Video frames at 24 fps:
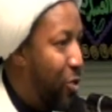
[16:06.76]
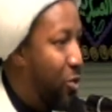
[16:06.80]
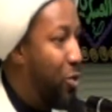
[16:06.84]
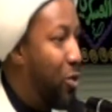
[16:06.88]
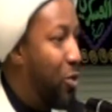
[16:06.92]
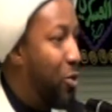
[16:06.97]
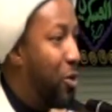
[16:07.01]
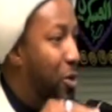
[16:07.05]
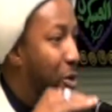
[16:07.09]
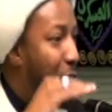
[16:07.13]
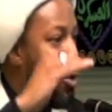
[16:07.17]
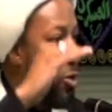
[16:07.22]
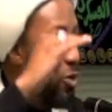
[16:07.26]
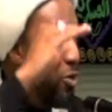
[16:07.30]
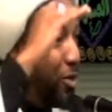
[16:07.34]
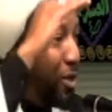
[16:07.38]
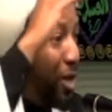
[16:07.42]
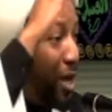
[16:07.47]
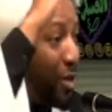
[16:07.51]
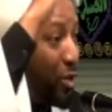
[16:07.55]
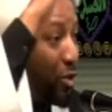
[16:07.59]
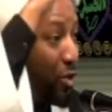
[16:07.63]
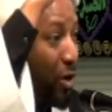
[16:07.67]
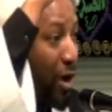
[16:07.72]
then you don't you
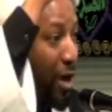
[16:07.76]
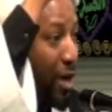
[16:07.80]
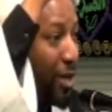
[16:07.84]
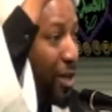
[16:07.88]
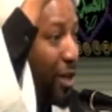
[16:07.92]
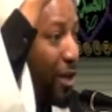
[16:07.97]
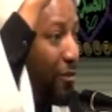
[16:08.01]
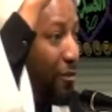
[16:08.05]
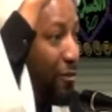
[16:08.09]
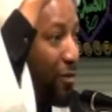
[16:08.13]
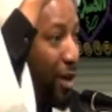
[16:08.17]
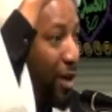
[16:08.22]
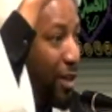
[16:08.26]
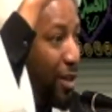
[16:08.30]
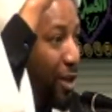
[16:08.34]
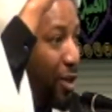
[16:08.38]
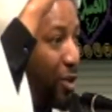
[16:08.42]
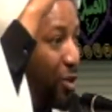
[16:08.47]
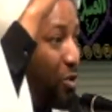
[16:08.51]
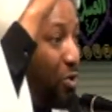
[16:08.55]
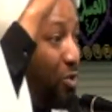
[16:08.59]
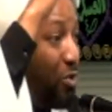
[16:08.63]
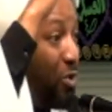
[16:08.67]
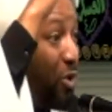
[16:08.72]
do not try to convey
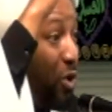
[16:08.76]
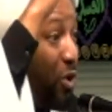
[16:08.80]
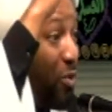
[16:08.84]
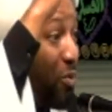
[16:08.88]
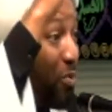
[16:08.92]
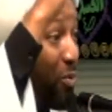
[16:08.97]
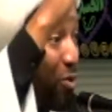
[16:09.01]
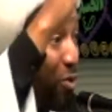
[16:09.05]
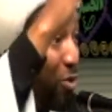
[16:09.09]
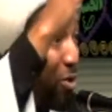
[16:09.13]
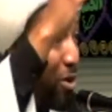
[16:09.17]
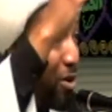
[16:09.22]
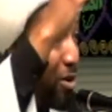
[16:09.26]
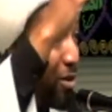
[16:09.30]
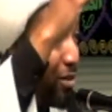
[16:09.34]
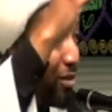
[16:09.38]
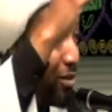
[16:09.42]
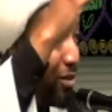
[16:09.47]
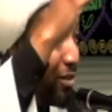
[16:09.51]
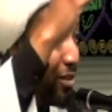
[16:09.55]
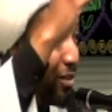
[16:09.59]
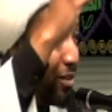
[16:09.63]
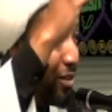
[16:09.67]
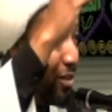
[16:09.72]
that you know
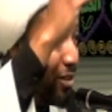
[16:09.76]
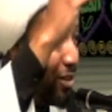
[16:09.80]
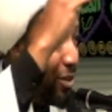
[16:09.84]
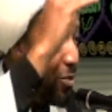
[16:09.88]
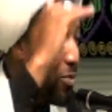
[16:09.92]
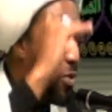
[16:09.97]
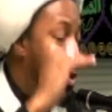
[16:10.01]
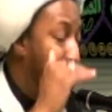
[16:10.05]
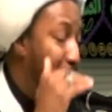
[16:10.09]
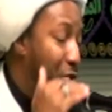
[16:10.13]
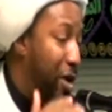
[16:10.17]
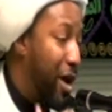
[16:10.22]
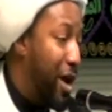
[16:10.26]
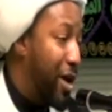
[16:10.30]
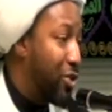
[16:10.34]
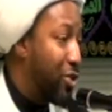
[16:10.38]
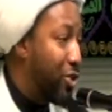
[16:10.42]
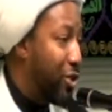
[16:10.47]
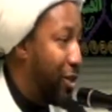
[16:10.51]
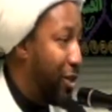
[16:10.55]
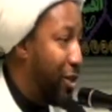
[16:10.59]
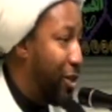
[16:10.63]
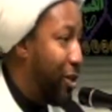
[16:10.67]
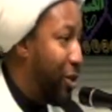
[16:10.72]
more than what you
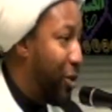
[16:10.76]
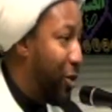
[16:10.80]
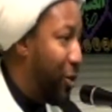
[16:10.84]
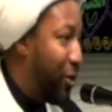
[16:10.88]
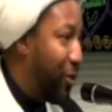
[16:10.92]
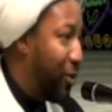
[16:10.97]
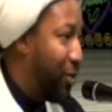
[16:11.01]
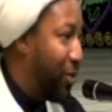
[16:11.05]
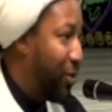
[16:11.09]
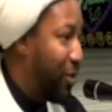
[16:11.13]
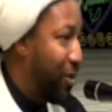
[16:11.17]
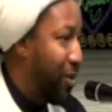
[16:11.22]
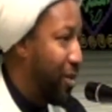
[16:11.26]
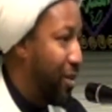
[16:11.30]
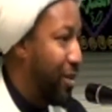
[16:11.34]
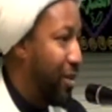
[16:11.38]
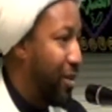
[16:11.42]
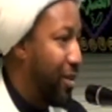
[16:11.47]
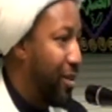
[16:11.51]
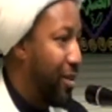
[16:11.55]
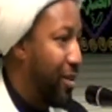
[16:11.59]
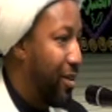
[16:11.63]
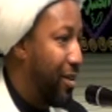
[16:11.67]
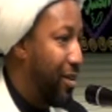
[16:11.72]
actually know.
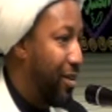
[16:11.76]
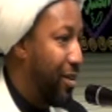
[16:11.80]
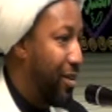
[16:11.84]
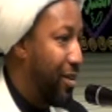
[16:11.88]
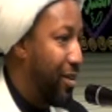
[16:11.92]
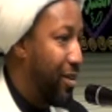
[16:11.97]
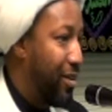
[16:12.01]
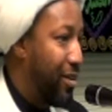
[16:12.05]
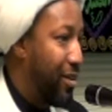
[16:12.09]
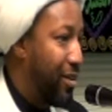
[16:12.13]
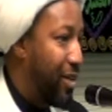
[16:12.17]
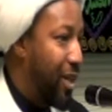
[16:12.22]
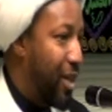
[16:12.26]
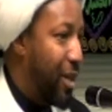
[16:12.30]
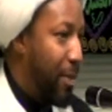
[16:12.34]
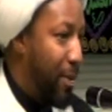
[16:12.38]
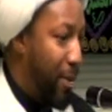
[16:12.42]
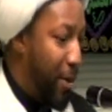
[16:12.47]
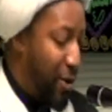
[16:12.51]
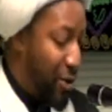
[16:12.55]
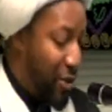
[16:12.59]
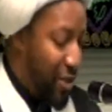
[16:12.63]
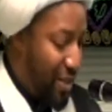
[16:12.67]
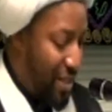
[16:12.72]

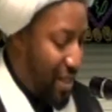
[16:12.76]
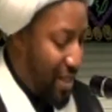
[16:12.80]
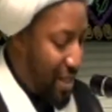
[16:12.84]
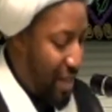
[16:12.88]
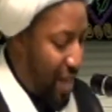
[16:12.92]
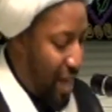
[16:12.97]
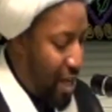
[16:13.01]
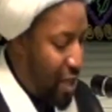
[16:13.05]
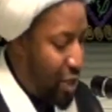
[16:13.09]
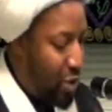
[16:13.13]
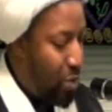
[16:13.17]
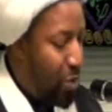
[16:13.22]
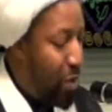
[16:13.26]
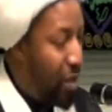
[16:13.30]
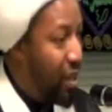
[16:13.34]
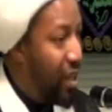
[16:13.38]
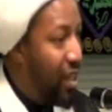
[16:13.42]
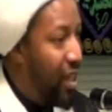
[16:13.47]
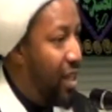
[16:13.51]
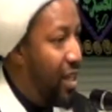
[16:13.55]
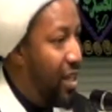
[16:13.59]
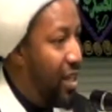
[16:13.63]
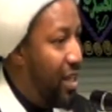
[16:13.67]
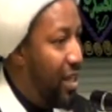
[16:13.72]
That a person stays
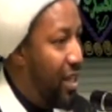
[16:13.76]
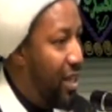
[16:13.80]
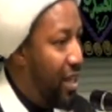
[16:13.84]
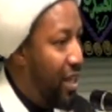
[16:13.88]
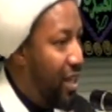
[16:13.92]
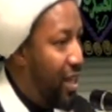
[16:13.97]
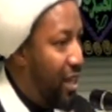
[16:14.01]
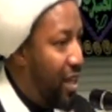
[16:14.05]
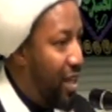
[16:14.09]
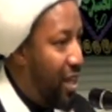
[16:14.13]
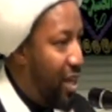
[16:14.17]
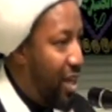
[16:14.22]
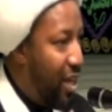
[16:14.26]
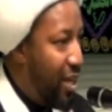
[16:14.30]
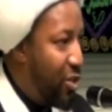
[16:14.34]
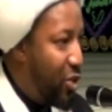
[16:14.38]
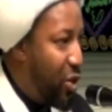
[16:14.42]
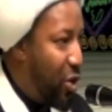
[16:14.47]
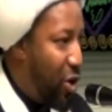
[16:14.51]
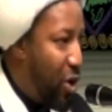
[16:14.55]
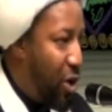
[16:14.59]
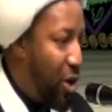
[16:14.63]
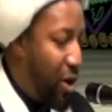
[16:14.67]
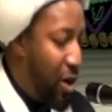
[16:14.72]
within
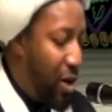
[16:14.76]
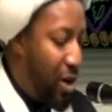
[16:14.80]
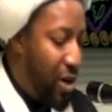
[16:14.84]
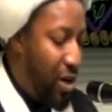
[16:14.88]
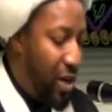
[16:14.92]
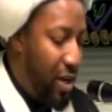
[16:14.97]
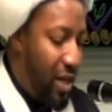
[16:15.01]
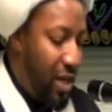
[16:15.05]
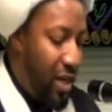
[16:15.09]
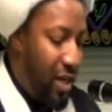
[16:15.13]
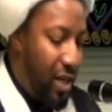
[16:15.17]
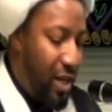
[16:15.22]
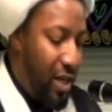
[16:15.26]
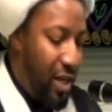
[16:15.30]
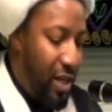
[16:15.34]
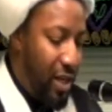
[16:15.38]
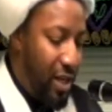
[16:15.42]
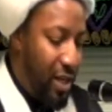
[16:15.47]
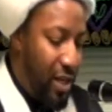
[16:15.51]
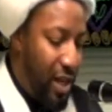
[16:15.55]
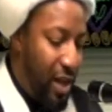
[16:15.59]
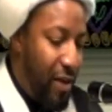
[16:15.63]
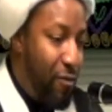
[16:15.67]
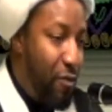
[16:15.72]
his or her
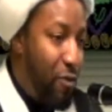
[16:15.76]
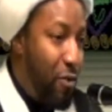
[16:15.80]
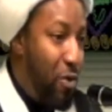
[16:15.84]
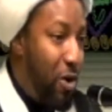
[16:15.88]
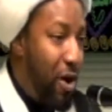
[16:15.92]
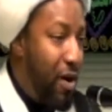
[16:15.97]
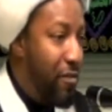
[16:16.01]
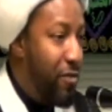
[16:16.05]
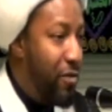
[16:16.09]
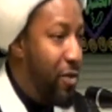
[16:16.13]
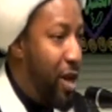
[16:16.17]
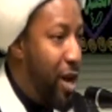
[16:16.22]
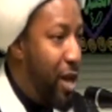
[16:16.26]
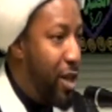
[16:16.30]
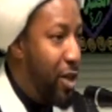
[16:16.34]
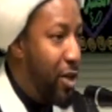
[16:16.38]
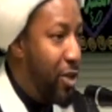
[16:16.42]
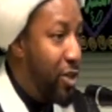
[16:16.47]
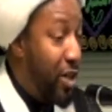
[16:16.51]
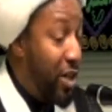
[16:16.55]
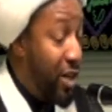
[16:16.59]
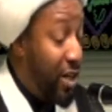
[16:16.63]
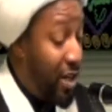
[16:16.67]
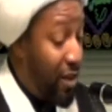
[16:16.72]
level of
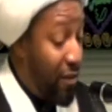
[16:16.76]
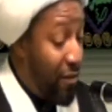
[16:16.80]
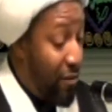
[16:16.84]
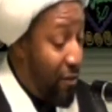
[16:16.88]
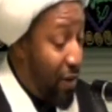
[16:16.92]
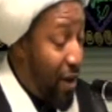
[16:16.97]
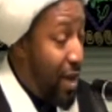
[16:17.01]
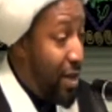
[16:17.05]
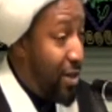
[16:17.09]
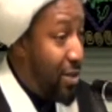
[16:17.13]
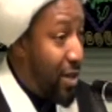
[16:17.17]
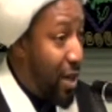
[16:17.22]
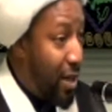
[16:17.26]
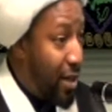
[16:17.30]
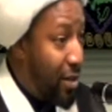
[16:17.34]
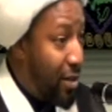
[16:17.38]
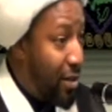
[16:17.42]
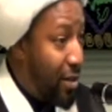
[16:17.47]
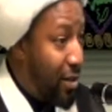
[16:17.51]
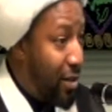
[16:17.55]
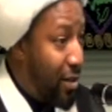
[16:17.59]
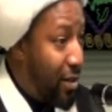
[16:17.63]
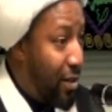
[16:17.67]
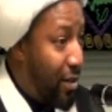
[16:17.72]
knowledge and conveys
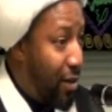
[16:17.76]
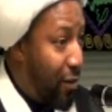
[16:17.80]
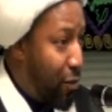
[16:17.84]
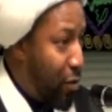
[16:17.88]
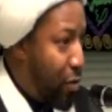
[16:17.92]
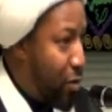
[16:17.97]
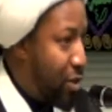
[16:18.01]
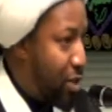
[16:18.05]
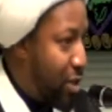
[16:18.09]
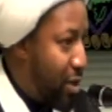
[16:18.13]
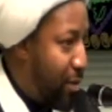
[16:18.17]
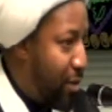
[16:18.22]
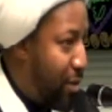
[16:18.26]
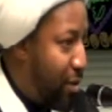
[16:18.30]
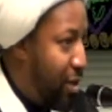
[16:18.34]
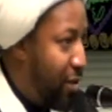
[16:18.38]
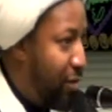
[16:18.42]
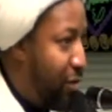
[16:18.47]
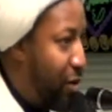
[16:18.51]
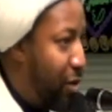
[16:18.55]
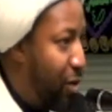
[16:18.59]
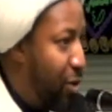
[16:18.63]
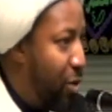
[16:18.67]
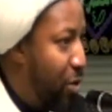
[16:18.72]
it. Of course, the
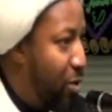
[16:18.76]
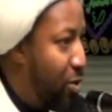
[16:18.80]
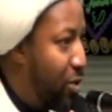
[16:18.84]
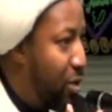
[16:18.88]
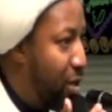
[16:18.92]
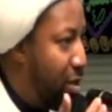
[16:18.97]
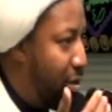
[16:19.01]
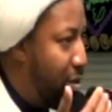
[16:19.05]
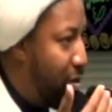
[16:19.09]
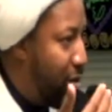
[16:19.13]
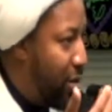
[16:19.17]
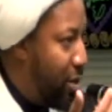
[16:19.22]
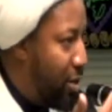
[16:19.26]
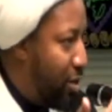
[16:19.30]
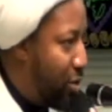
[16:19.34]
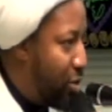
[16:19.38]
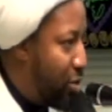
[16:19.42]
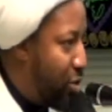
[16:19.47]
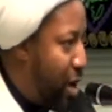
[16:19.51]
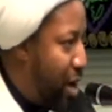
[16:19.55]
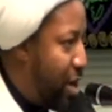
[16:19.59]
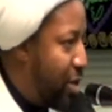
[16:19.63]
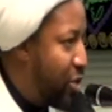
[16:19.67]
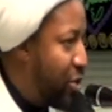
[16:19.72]
believer goes and
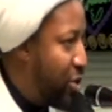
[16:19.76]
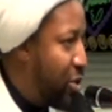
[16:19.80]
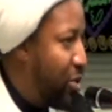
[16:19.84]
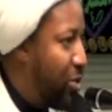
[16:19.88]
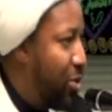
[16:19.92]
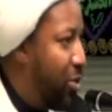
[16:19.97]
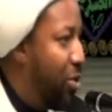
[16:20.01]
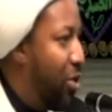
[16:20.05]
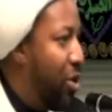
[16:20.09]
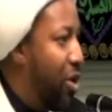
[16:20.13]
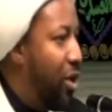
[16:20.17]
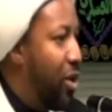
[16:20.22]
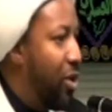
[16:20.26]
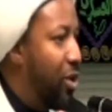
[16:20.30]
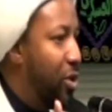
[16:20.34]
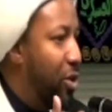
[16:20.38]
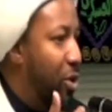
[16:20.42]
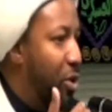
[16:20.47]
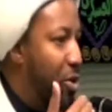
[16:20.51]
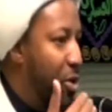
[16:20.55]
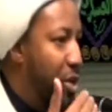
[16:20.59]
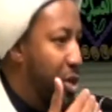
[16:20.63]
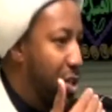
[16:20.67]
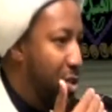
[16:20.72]
tries to
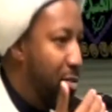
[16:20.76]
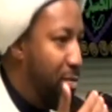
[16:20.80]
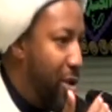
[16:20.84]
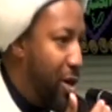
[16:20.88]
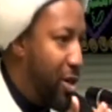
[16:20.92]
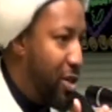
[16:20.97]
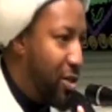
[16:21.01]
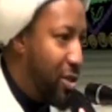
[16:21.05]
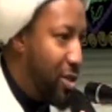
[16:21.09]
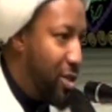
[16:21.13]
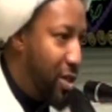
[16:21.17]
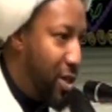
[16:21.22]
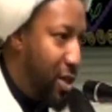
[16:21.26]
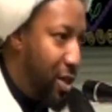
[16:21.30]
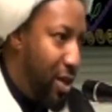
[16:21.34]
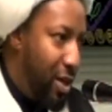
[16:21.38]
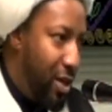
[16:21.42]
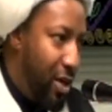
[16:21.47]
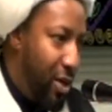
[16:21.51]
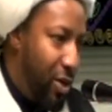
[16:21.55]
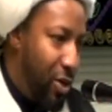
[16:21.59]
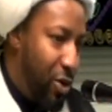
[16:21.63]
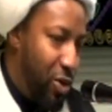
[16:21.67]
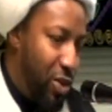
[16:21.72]
learn as much as
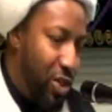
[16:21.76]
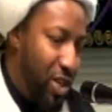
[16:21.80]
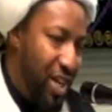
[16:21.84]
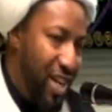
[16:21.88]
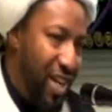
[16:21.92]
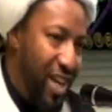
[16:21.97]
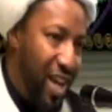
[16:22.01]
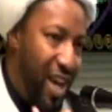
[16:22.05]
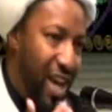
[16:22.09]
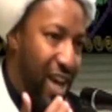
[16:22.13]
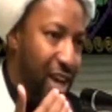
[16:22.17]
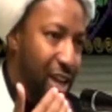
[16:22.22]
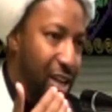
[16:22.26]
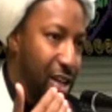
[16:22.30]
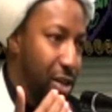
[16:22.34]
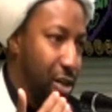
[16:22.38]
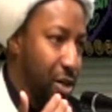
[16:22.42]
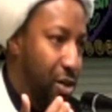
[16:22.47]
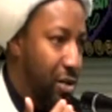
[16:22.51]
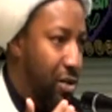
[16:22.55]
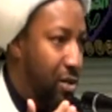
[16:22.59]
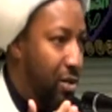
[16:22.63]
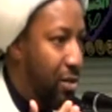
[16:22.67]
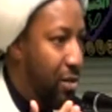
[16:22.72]
he or she
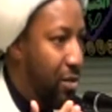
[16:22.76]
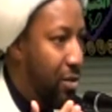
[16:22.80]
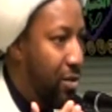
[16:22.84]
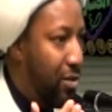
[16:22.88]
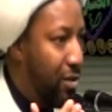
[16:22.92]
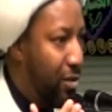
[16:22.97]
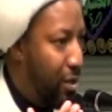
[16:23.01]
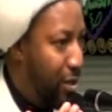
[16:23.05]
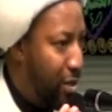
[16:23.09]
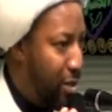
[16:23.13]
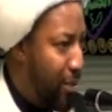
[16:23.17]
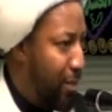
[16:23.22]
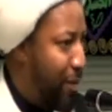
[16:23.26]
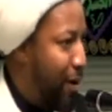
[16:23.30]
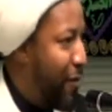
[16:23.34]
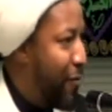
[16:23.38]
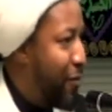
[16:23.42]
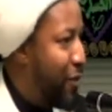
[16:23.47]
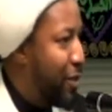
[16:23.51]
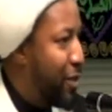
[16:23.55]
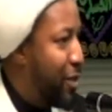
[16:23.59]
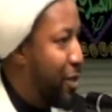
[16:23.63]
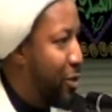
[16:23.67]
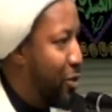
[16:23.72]
can, as the
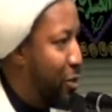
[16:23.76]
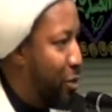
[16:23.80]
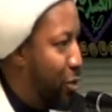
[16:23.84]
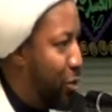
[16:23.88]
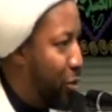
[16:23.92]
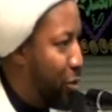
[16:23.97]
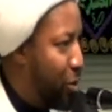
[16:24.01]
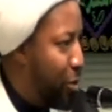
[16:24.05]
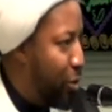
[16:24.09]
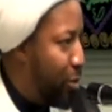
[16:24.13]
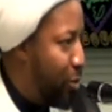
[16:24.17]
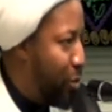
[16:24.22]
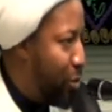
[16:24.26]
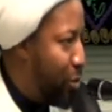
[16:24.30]
Prophet says,